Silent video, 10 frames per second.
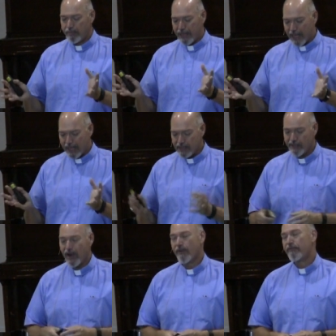because
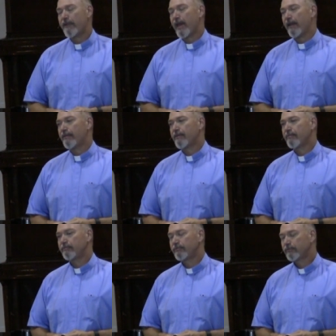of our faith?
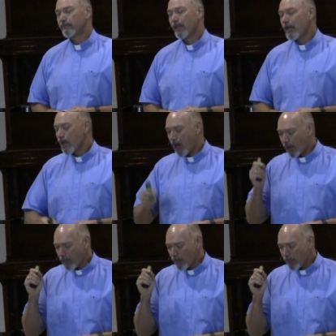Are